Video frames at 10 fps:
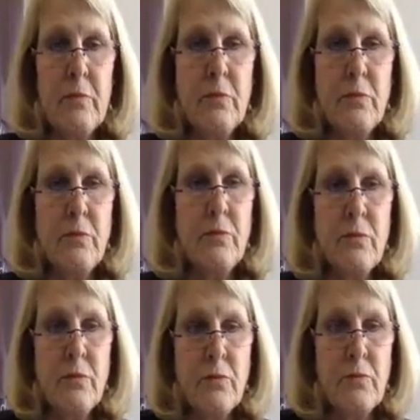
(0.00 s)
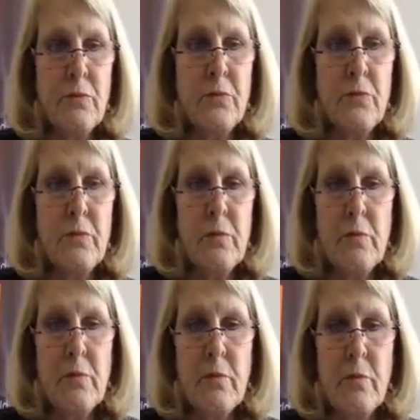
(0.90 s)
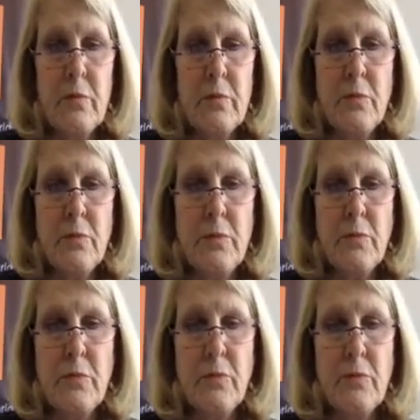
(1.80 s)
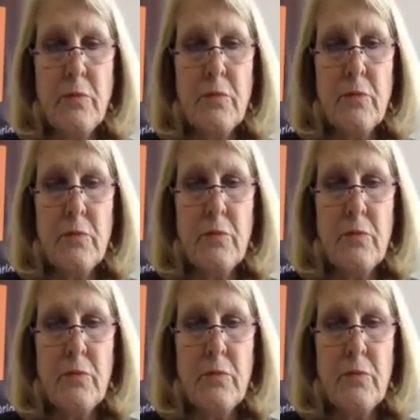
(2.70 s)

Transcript: [no speech]